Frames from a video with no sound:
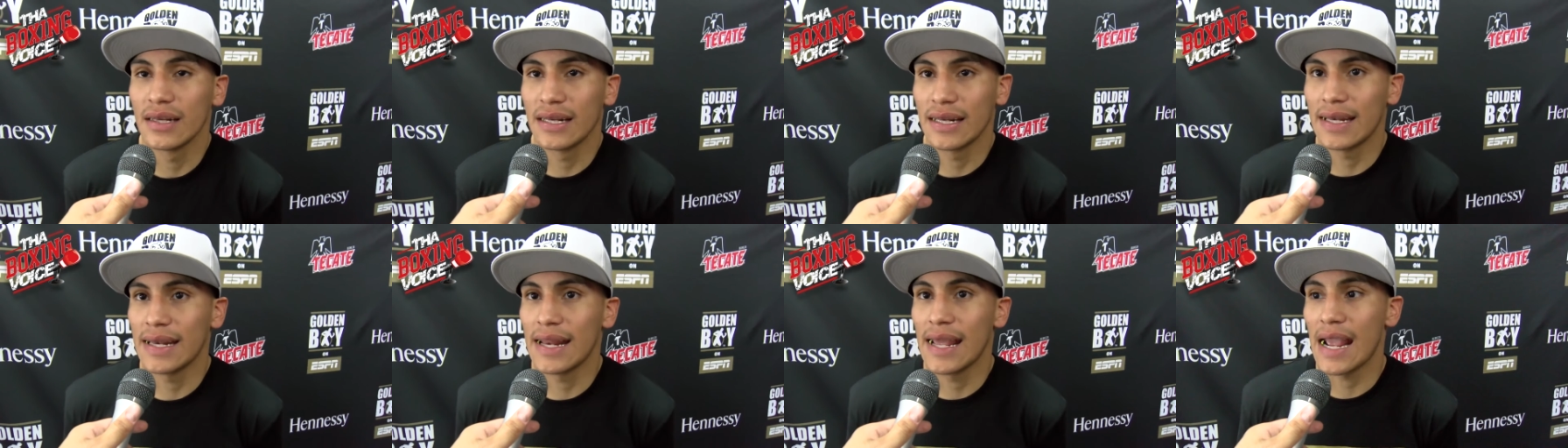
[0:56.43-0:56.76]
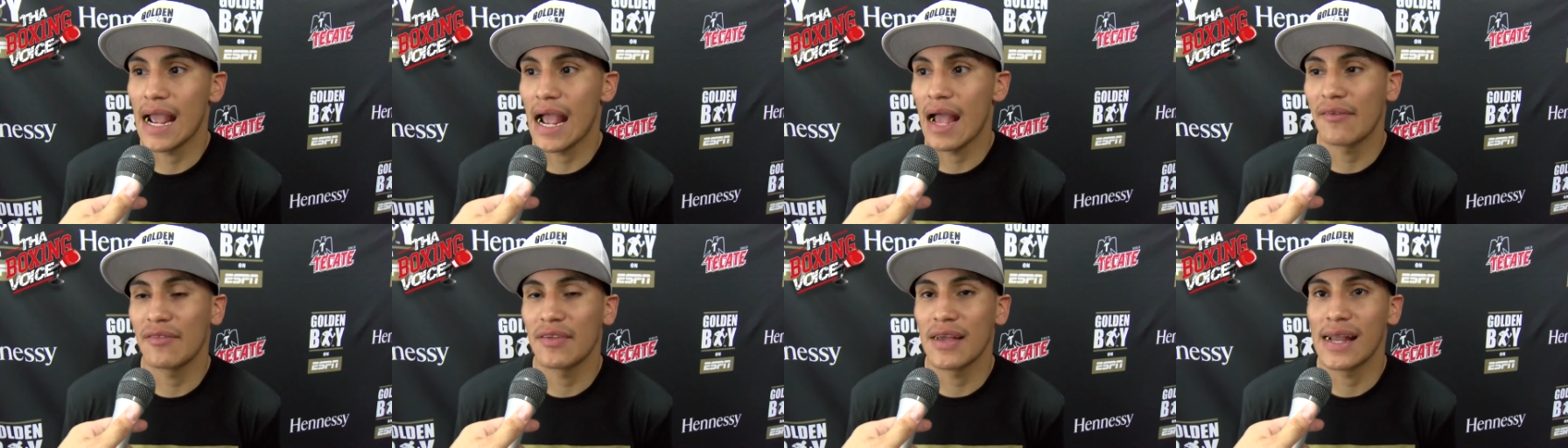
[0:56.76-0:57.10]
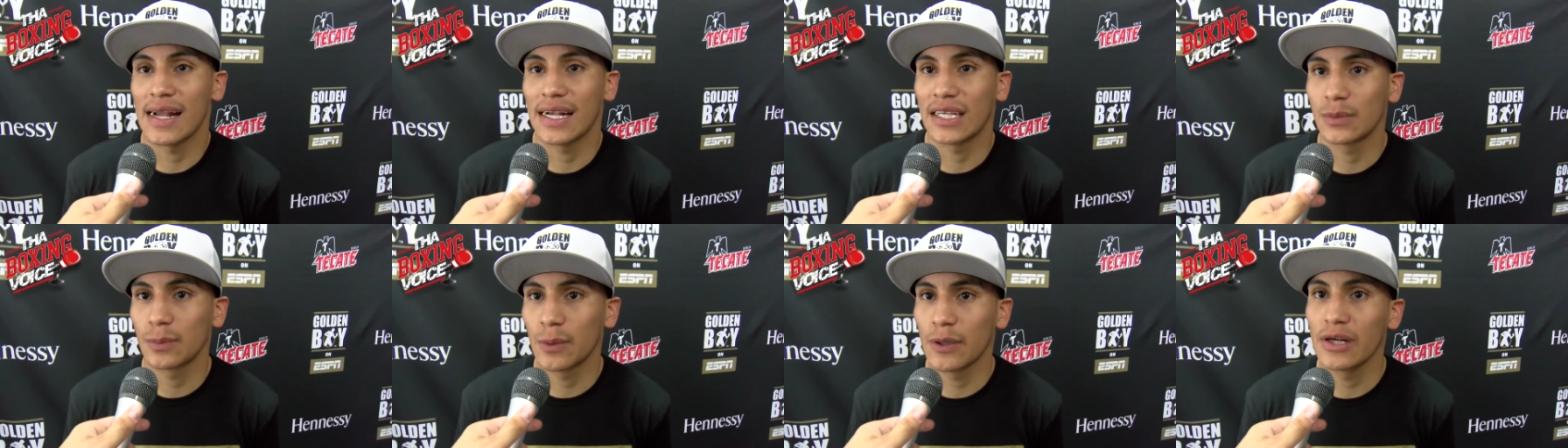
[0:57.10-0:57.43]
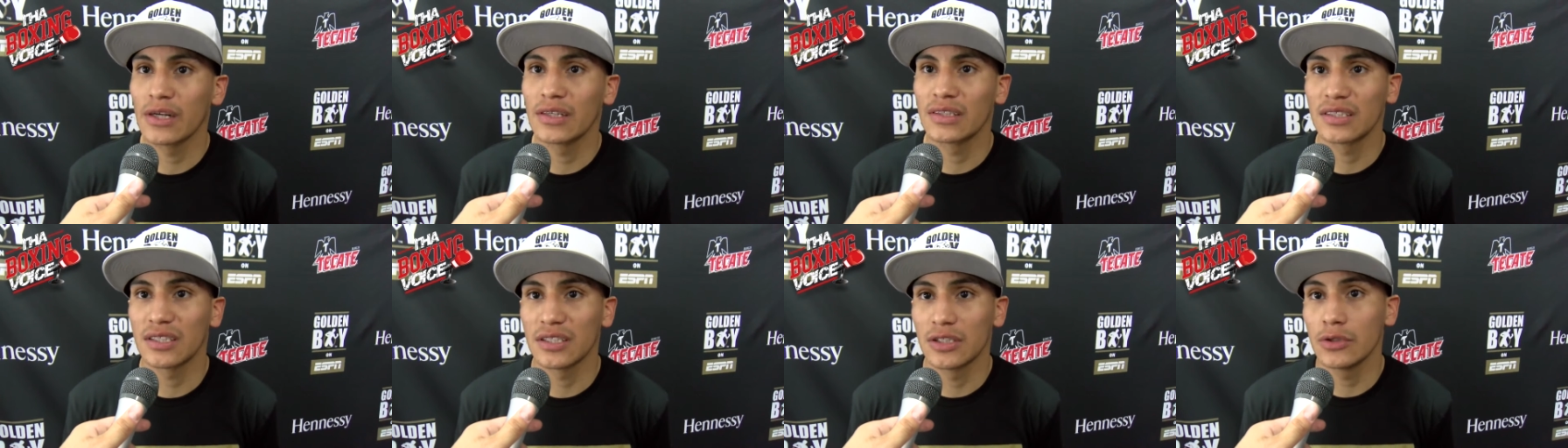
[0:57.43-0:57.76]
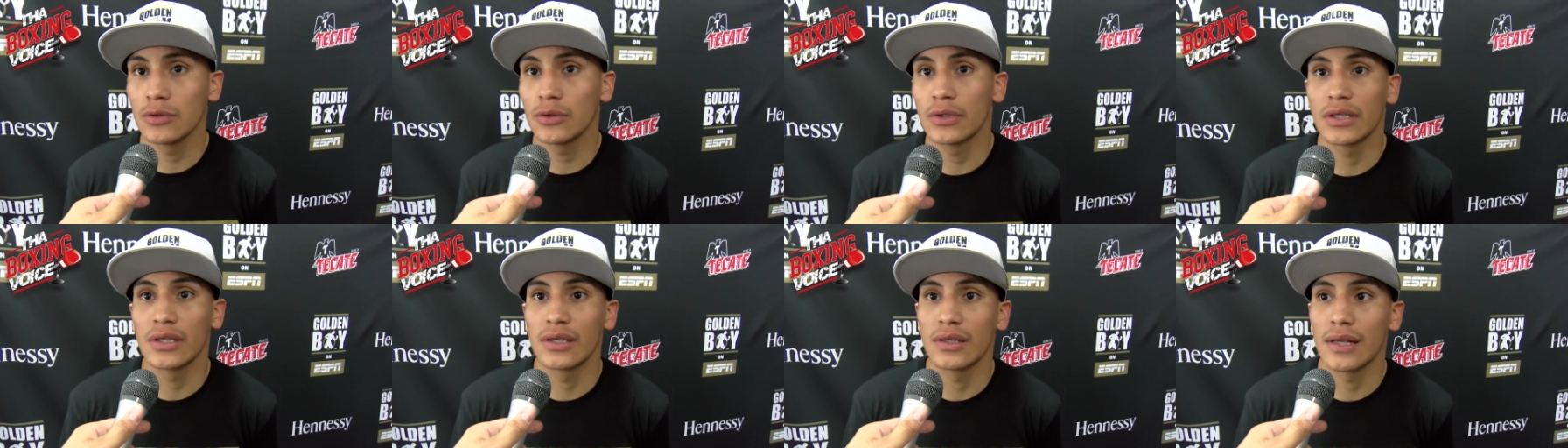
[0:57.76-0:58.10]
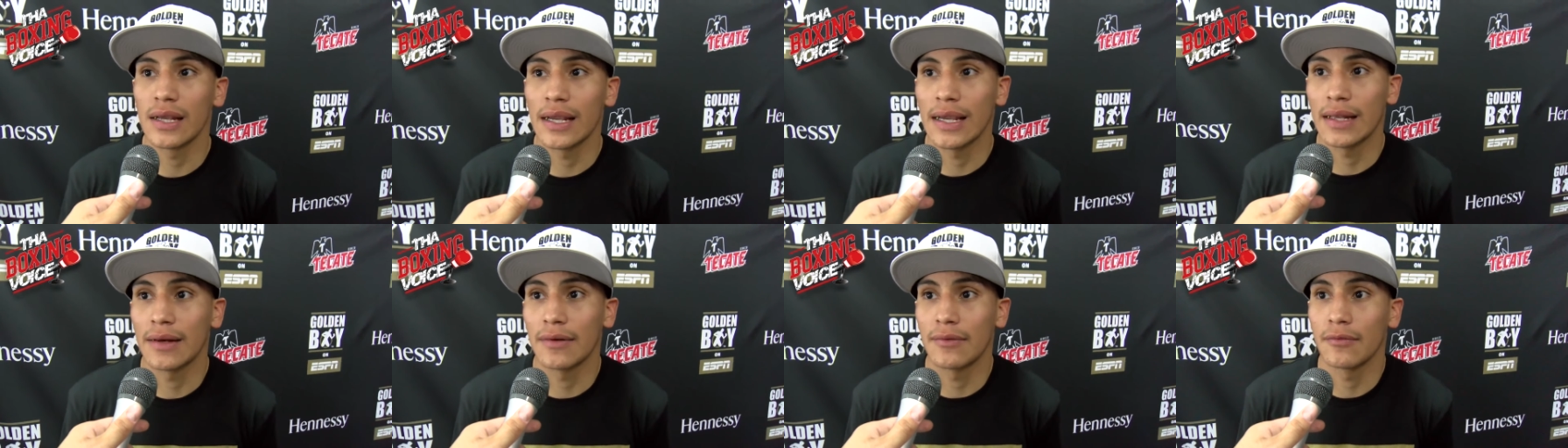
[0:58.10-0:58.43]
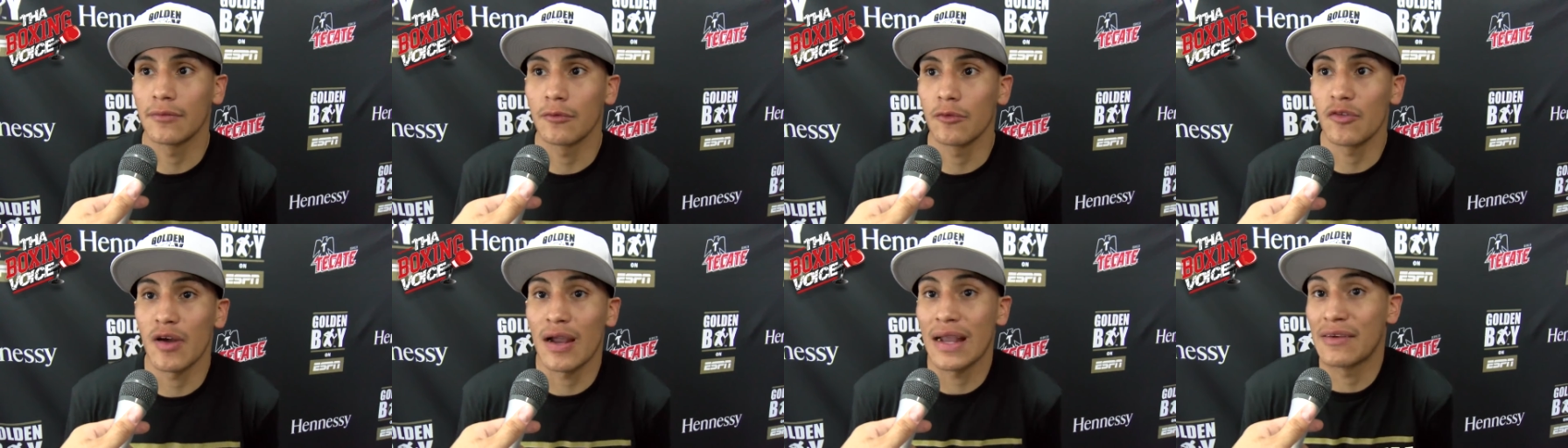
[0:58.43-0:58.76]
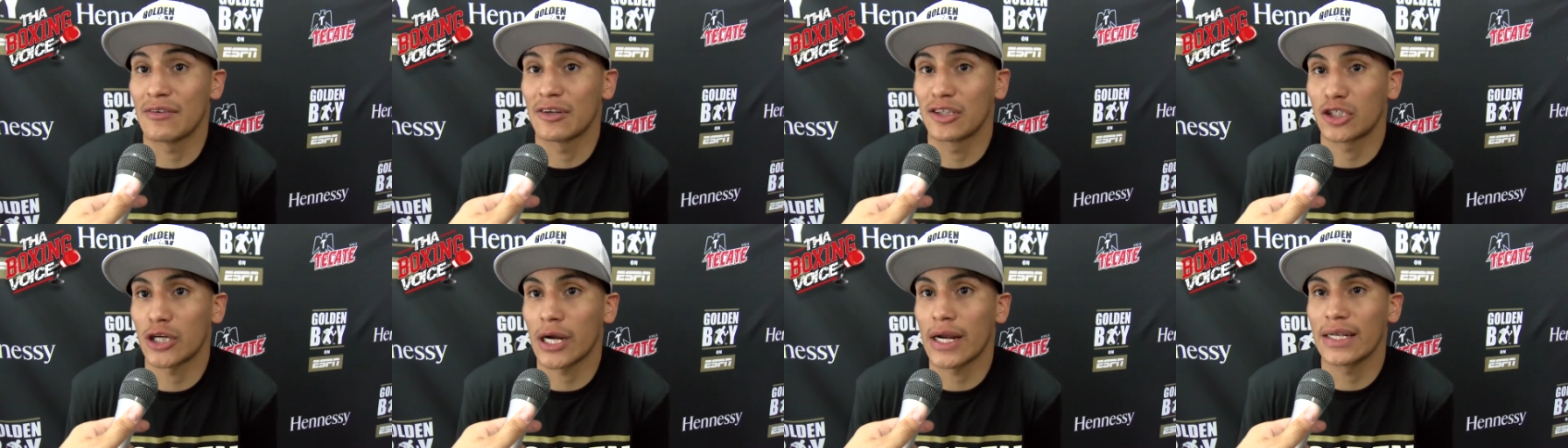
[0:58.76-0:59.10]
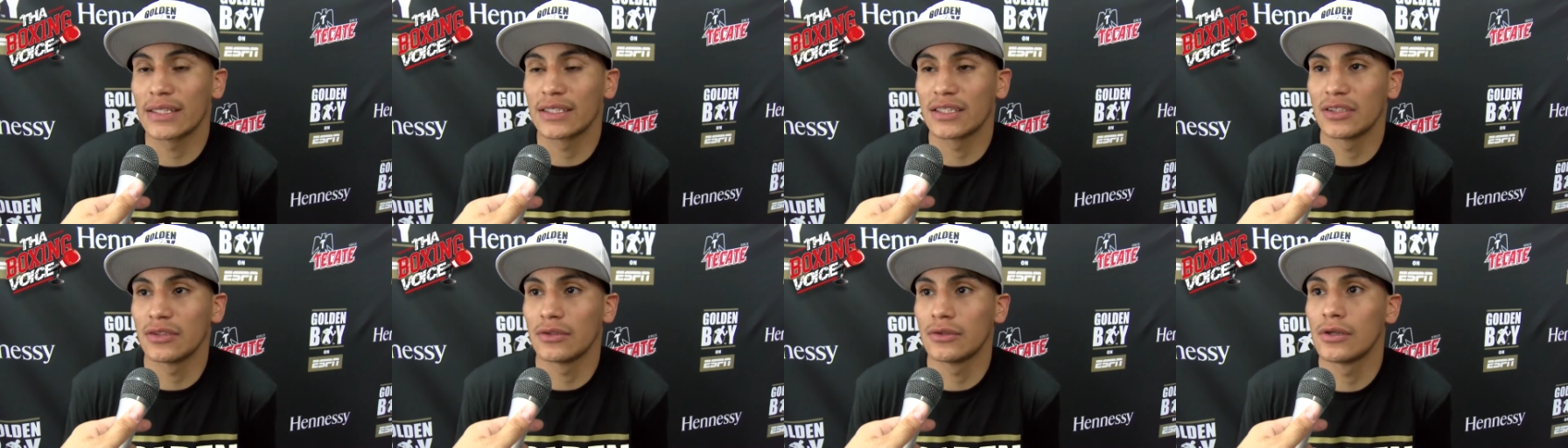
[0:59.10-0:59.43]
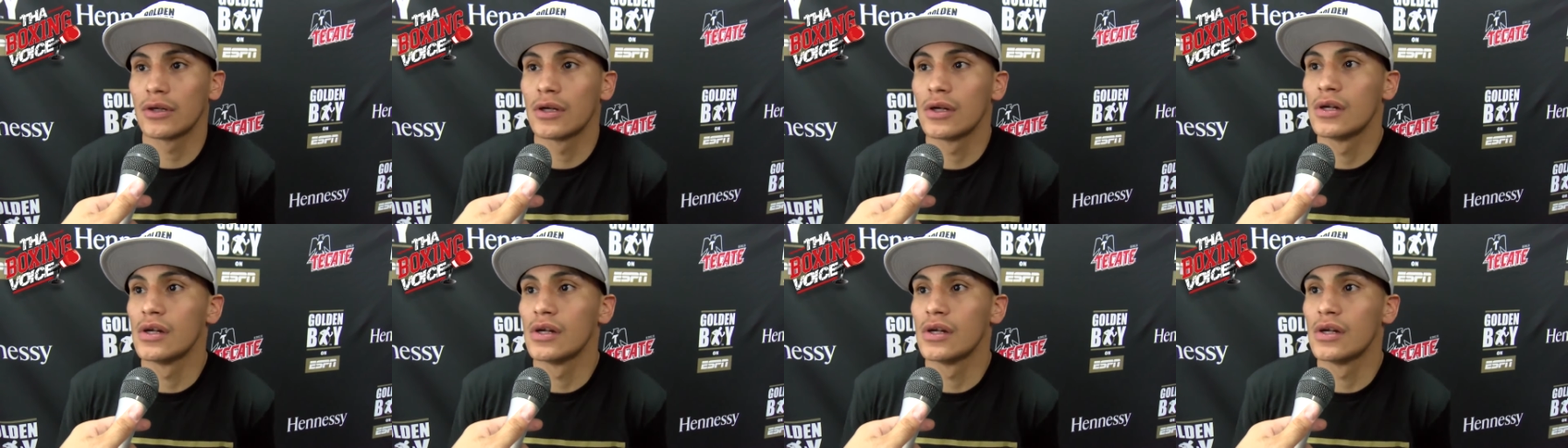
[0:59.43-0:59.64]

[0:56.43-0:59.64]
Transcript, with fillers: they have that experience to do it and without even trying to.